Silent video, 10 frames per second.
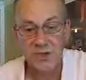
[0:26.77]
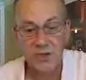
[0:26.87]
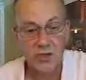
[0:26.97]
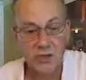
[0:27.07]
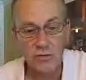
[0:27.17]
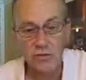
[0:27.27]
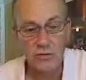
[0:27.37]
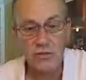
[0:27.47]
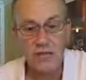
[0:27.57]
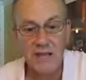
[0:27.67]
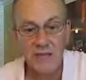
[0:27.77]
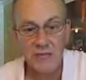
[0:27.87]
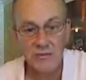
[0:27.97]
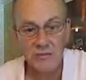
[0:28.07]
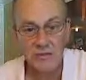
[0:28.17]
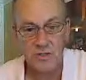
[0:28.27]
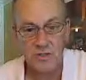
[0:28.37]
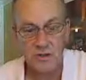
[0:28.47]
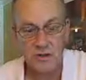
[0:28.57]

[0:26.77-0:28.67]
huge influence